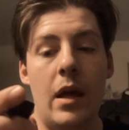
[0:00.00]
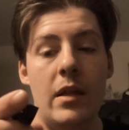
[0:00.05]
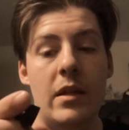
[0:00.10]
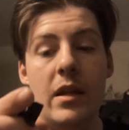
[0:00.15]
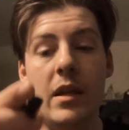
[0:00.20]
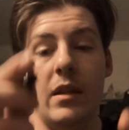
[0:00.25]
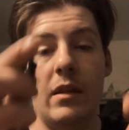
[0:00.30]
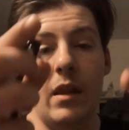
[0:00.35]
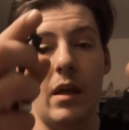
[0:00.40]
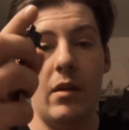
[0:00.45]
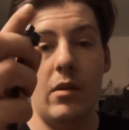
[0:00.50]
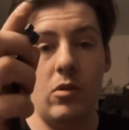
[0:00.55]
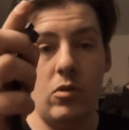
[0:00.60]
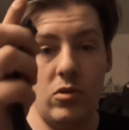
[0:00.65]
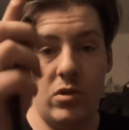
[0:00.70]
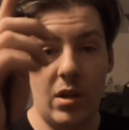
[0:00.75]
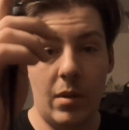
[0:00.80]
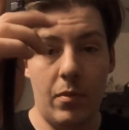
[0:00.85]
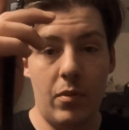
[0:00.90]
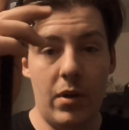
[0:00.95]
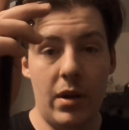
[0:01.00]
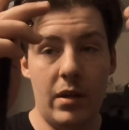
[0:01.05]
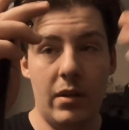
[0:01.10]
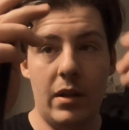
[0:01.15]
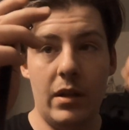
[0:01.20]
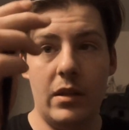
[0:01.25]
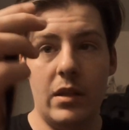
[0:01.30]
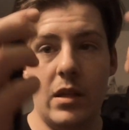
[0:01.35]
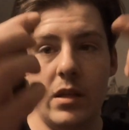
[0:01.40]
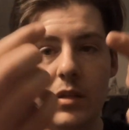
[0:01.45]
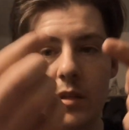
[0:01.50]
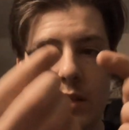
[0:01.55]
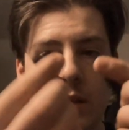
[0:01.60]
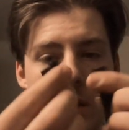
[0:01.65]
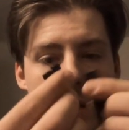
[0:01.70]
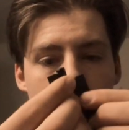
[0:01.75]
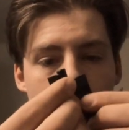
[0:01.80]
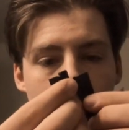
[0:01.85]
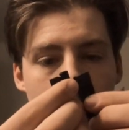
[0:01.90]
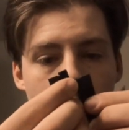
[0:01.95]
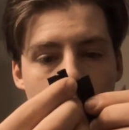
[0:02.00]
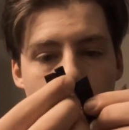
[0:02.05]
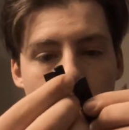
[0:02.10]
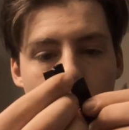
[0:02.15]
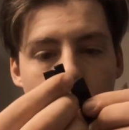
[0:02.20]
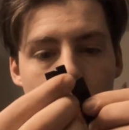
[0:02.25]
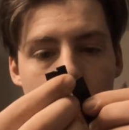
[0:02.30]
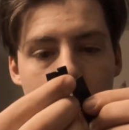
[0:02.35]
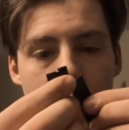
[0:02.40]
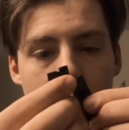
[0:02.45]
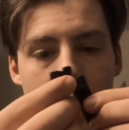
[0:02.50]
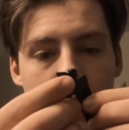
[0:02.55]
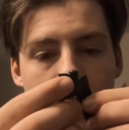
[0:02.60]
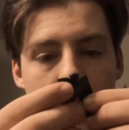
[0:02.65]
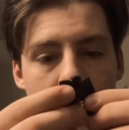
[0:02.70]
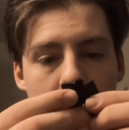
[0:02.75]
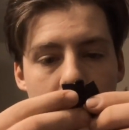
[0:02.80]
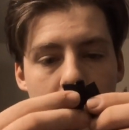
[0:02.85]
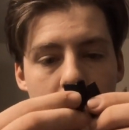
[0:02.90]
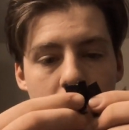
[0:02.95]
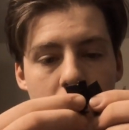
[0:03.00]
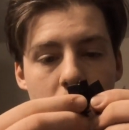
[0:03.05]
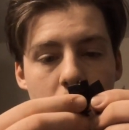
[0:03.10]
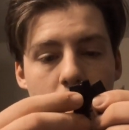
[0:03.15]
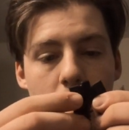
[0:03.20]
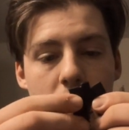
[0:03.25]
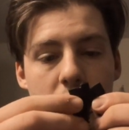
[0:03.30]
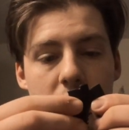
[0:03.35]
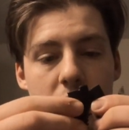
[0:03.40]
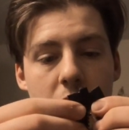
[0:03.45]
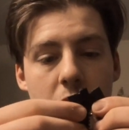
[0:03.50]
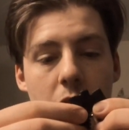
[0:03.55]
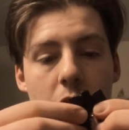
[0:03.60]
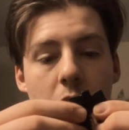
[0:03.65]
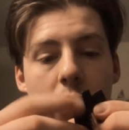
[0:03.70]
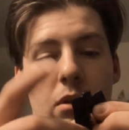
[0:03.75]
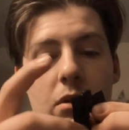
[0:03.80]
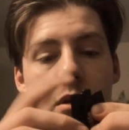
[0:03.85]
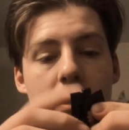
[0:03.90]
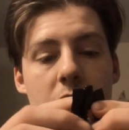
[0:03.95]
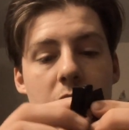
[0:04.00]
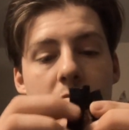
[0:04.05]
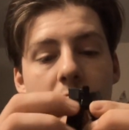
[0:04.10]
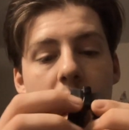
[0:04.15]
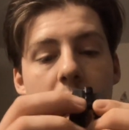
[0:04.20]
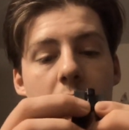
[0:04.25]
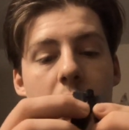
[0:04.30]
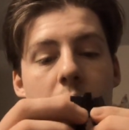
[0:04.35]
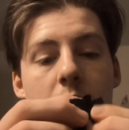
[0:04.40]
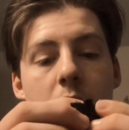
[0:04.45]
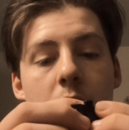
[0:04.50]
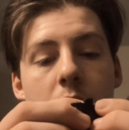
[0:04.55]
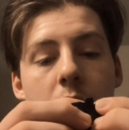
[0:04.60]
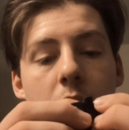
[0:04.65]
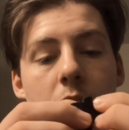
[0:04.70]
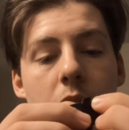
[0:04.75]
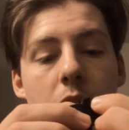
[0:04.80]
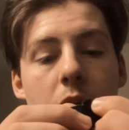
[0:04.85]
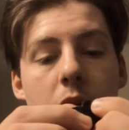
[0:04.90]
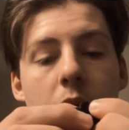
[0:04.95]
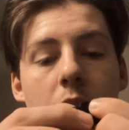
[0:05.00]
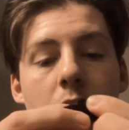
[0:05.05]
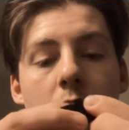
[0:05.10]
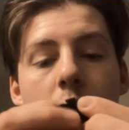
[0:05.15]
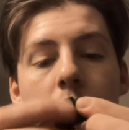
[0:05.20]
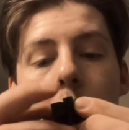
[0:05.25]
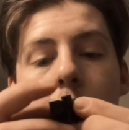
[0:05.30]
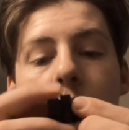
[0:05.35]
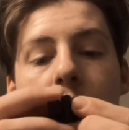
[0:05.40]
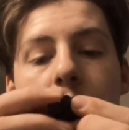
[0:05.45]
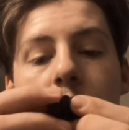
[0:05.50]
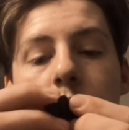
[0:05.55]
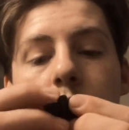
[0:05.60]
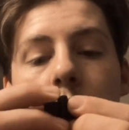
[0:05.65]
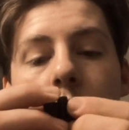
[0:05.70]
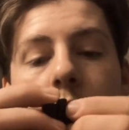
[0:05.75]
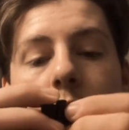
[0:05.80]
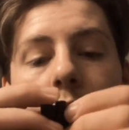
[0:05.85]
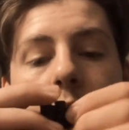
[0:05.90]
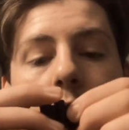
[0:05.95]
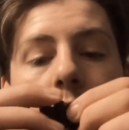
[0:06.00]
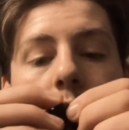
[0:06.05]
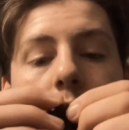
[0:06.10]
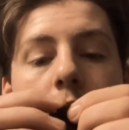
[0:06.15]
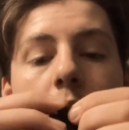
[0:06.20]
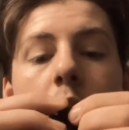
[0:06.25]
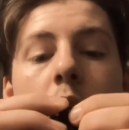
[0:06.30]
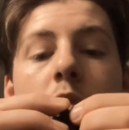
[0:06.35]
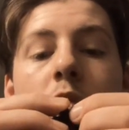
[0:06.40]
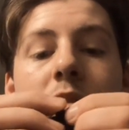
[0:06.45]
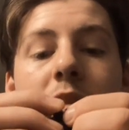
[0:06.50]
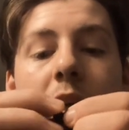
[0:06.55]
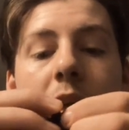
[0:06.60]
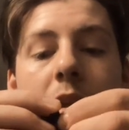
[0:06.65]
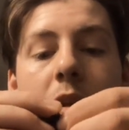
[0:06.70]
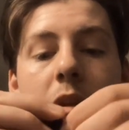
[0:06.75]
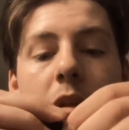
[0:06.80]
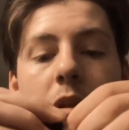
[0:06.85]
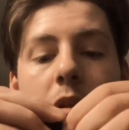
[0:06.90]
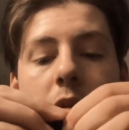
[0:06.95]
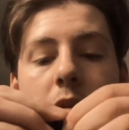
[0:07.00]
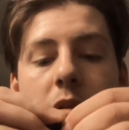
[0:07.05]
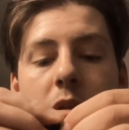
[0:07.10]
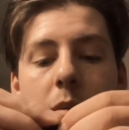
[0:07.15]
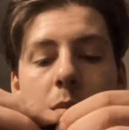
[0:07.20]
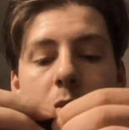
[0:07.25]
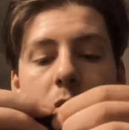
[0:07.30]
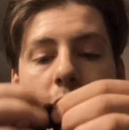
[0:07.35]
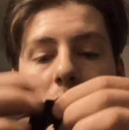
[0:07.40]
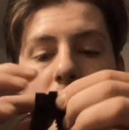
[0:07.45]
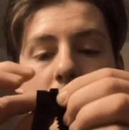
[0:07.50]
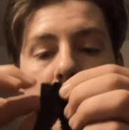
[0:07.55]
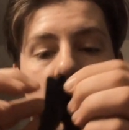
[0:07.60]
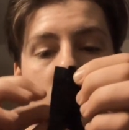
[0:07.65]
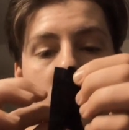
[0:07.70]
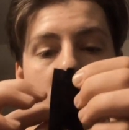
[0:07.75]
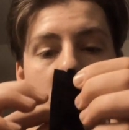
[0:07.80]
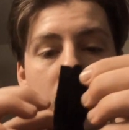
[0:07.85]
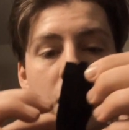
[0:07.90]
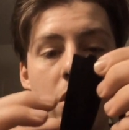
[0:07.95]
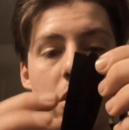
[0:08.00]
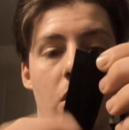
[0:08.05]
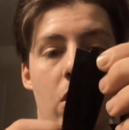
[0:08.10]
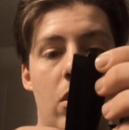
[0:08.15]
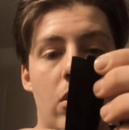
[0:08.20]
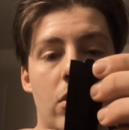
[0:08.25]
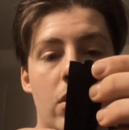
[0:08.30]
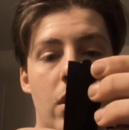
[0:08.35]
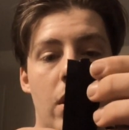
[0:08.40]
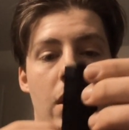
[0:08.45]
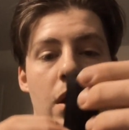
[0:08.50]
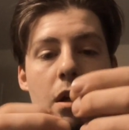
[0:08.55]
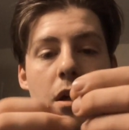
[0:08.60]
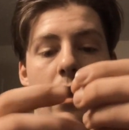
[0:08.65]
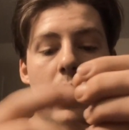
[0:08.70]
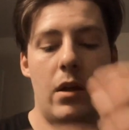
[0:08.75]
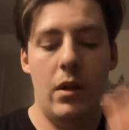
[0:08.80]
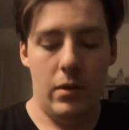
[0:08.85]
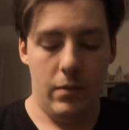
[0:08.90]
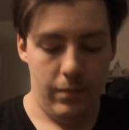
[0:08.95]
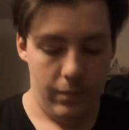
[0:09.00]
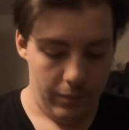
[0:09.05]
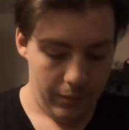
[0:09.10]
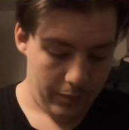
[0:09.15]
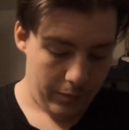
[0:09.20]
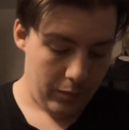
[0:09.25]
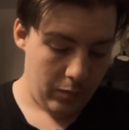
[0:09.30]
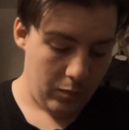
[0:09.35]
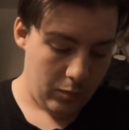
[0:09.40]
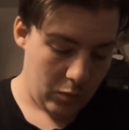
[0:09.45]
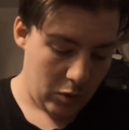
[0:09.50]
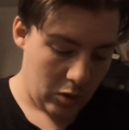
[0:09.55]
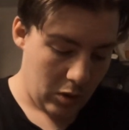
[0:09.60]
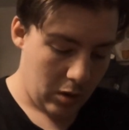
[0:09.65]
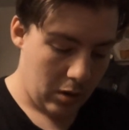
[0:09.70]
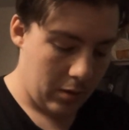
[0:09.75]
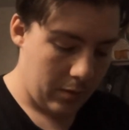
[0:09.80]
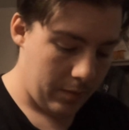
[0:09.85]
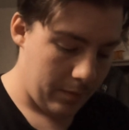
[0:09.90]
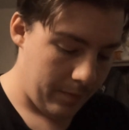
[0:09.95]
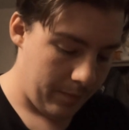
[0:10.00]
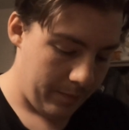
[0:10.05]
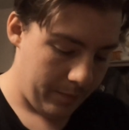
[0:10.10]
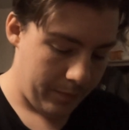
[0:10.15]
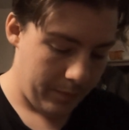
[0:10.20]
It didn't let you separate it like this. What the gauntlets had, which were close-ended zippers is what they're called. Oops, sorry.